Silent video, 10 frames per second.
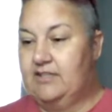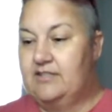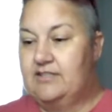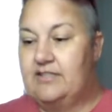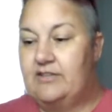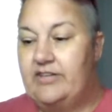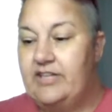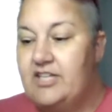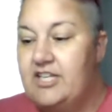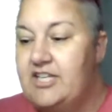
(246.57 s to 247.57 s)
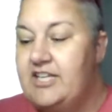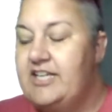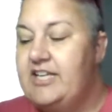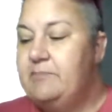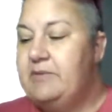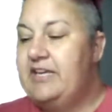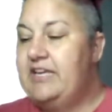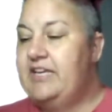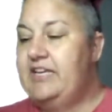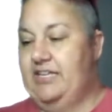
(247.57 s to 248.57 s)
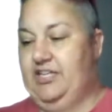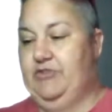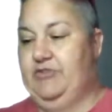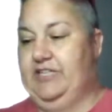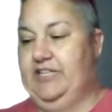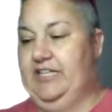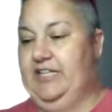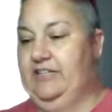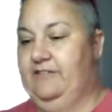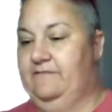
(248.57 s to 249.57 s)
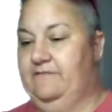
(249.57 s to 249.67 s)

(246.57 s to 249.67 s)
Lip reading: So it could be interesting.